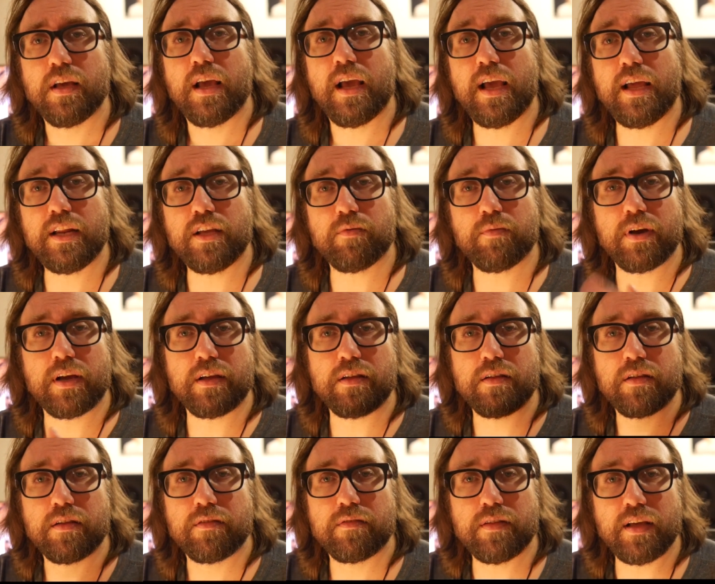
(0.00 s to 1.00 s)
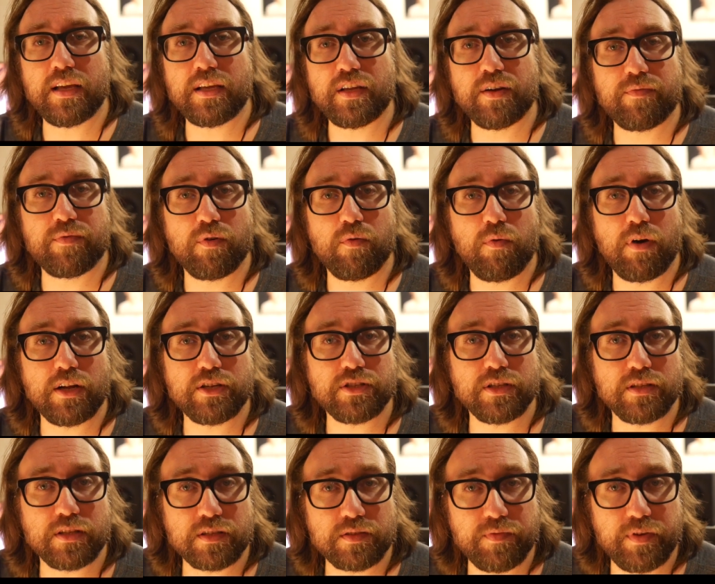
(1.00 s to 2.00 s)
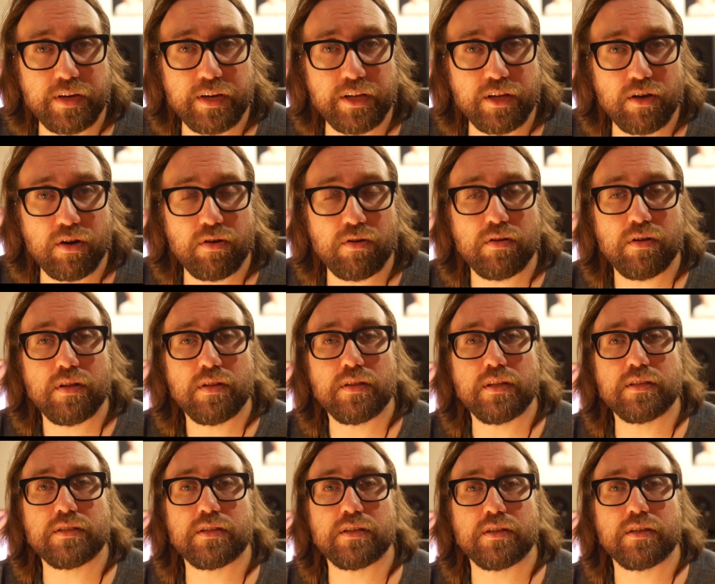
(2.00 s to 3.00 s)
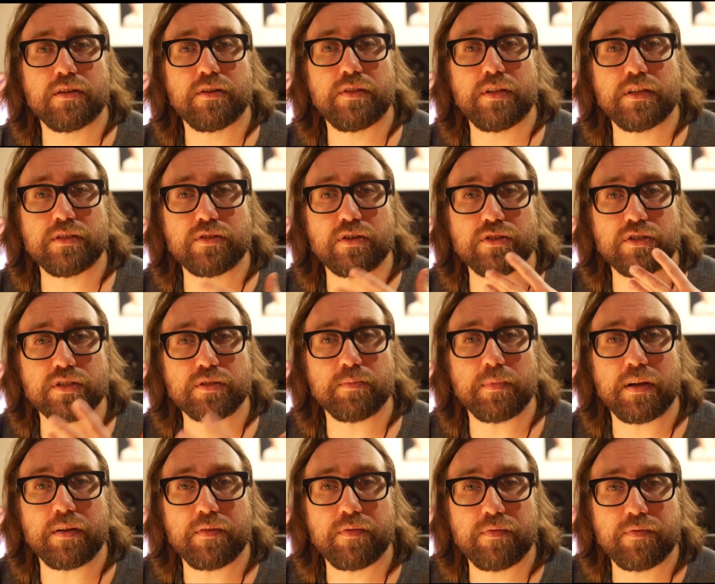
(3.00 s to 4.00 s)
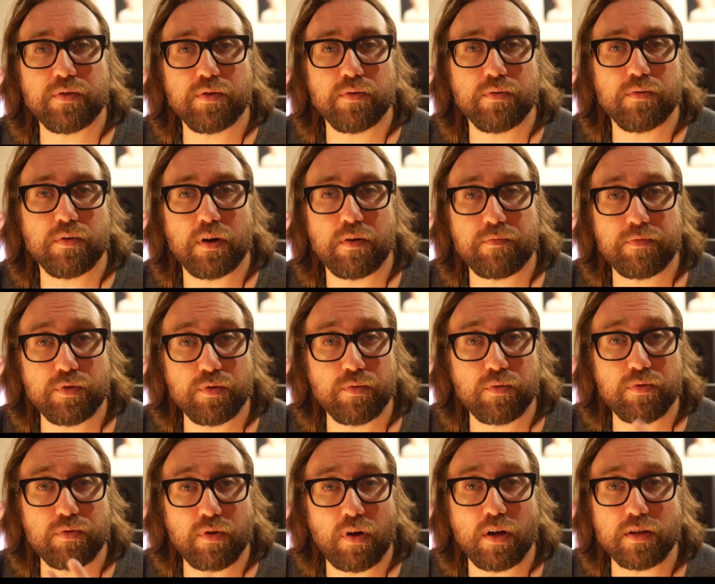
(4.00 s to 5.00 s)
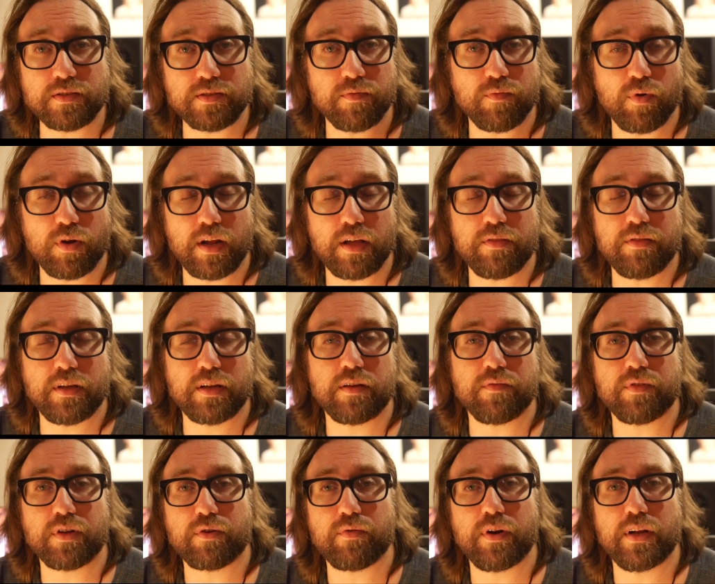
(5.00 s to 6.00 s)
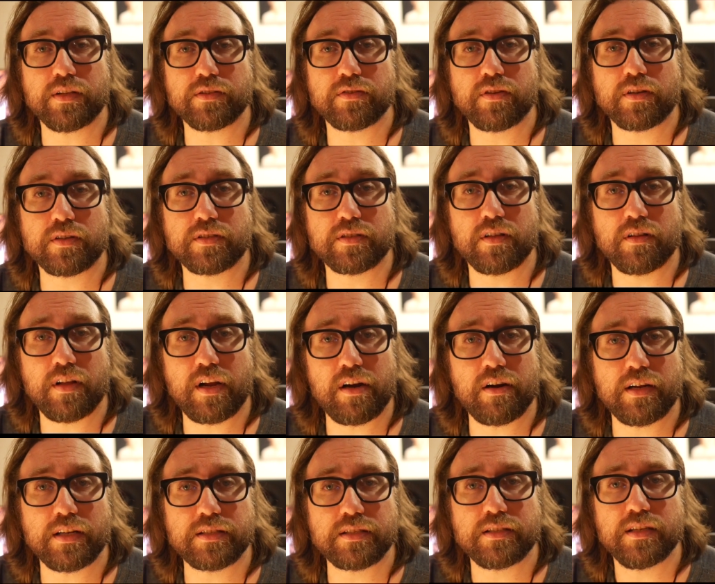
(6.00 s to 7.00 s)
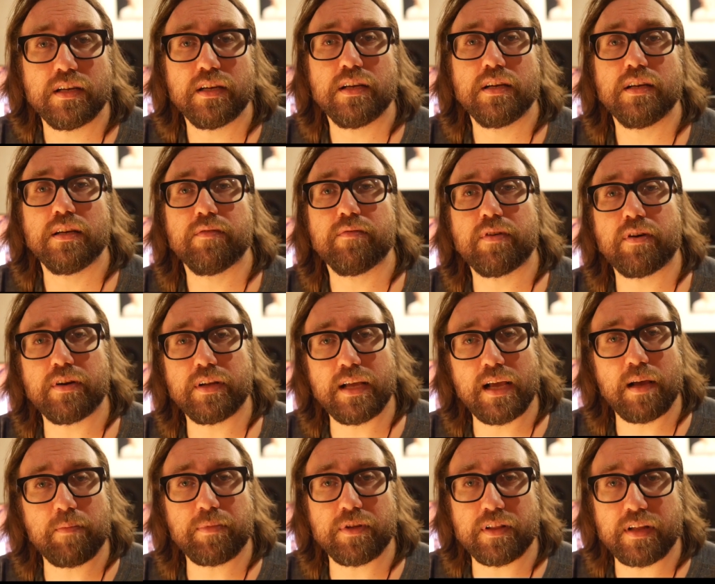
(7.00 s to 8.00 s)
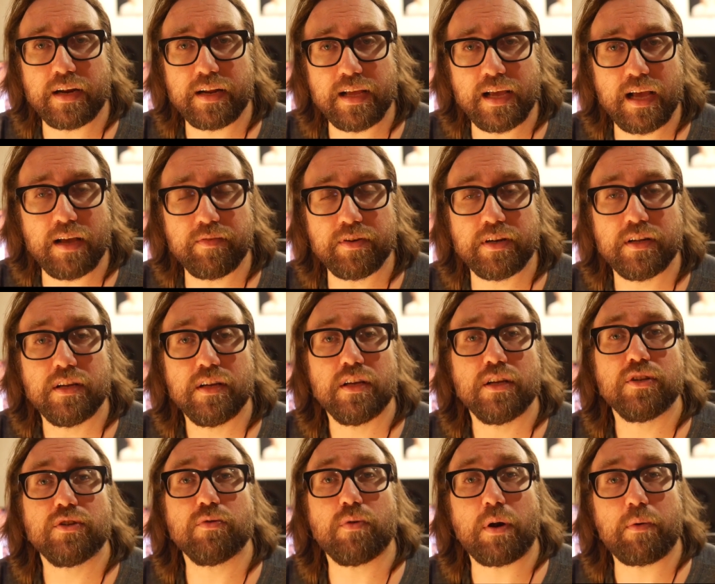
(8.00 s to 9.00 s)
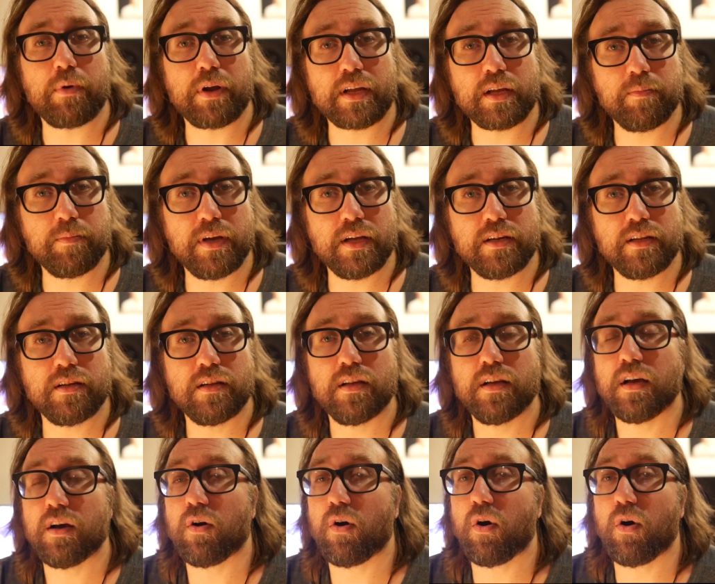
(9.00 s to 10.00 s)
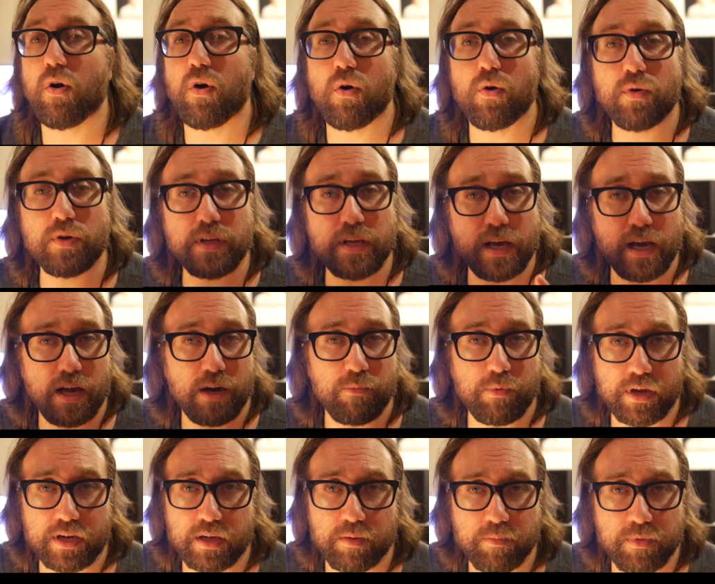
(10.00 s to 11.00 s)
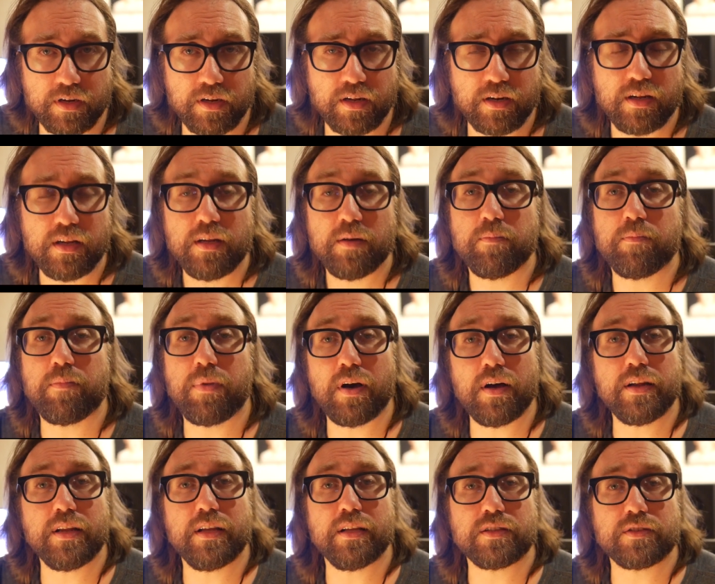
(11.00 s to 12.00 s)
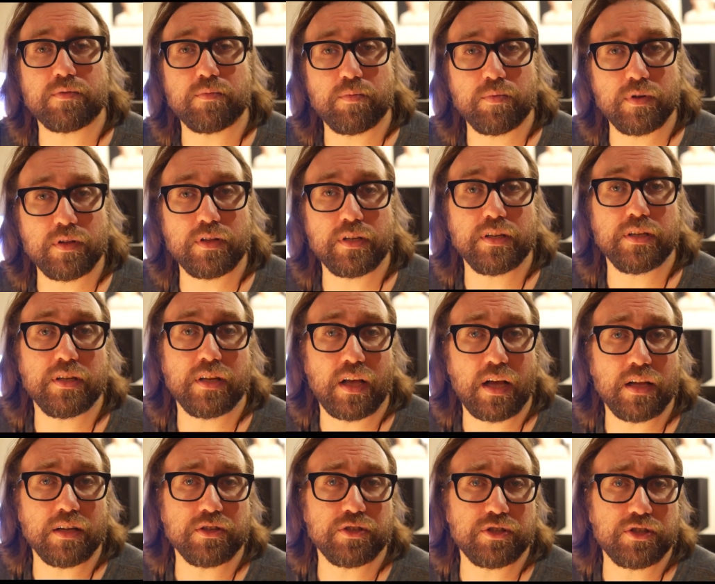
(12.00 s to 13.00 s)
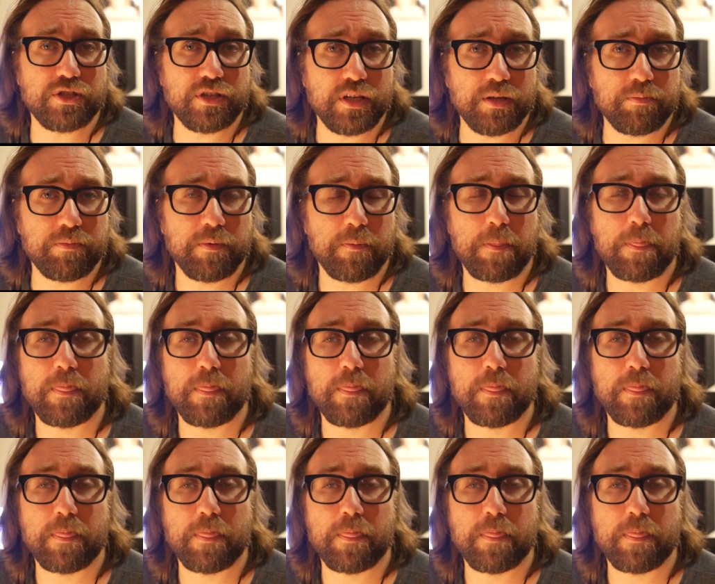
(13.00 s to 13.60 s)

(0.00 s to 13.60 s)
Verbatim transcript: Anyway, thank you for watching this video. This is, these are just my few a few thoughts of what I think of the Crane song Solaris. Very happy that I have it. Do I recommend it? Oh yeah, I recommend it. But it's really not cheap.